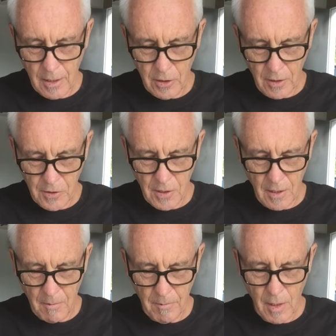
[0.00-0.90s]
as you can
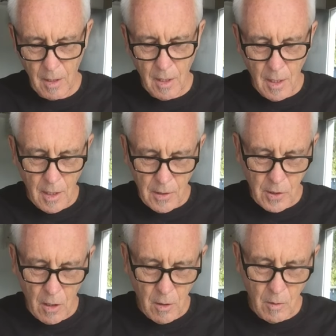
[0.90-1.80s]
see.
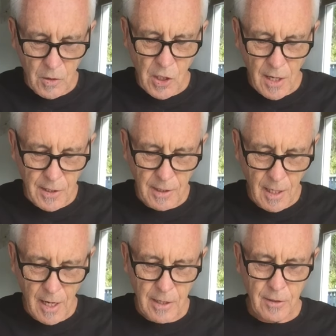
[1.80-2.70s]
So just in
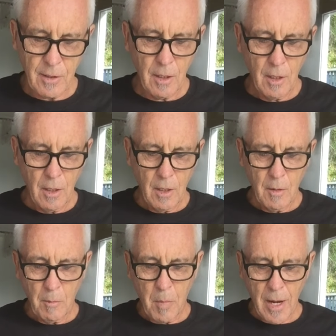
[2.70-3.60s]
case
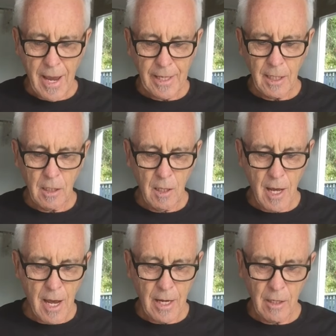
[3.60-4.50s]
by adding
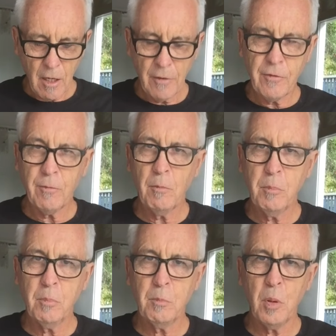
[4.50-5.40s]
clay I've
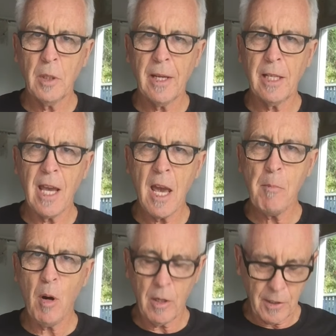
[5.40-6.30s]
put any air
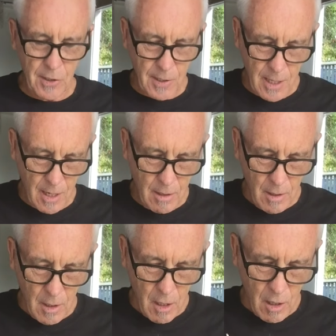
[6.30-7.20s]
pockets there,
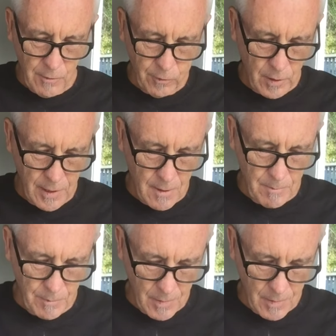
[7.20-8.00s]
hopefully